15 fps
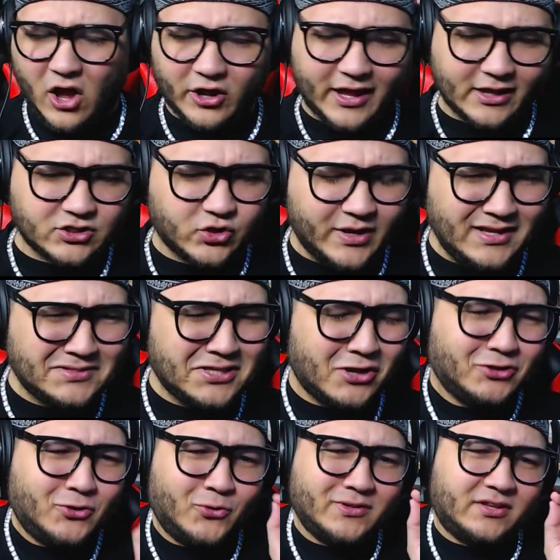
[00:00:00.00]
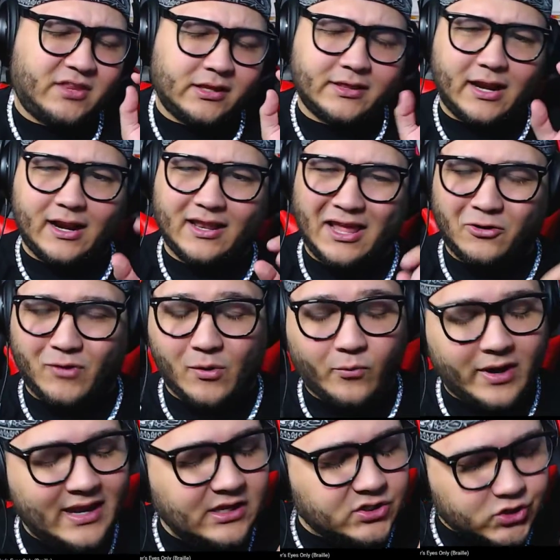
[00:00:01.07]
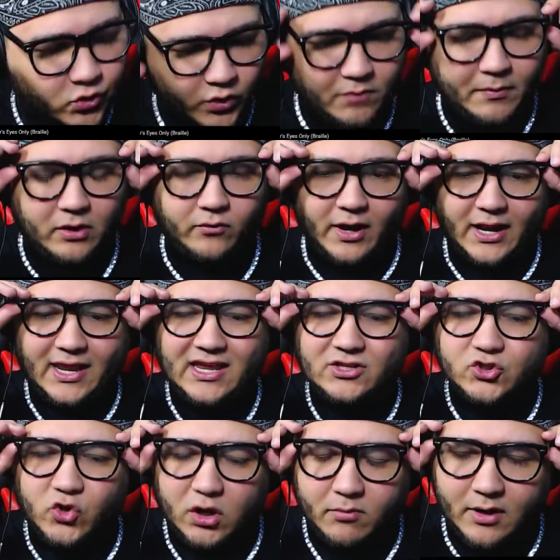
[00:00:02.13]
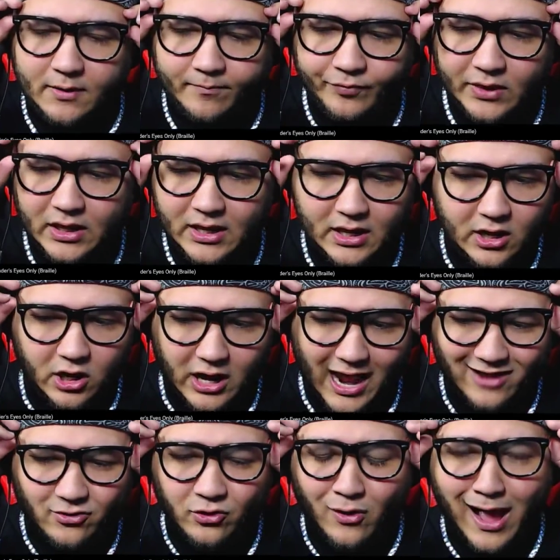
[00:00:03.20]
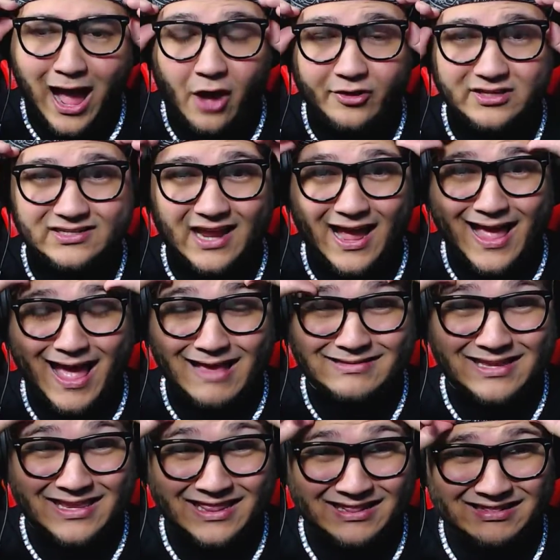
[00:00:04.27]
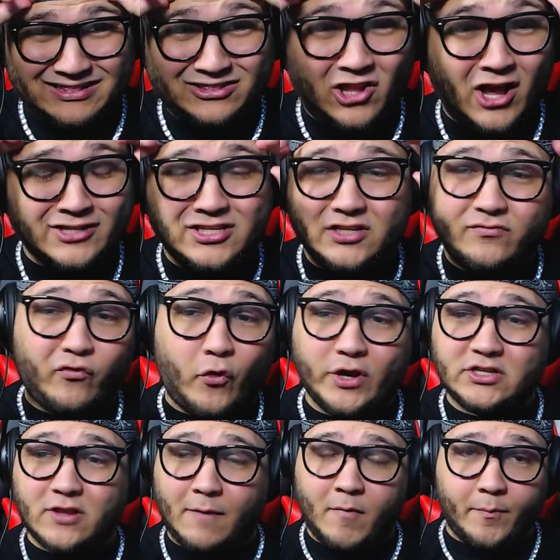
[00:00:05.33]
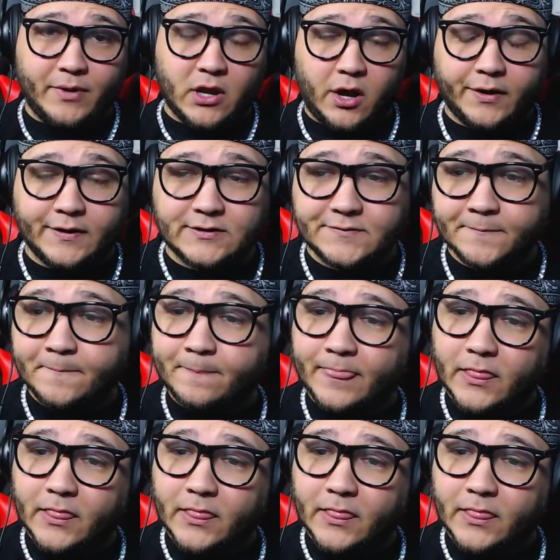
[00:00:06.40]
Okay, so he's still doing the thing that I like, right? Where he's screaming, right? He's screaming. I don't know how this guy hasn't lost his voice, I'm gonna be honest.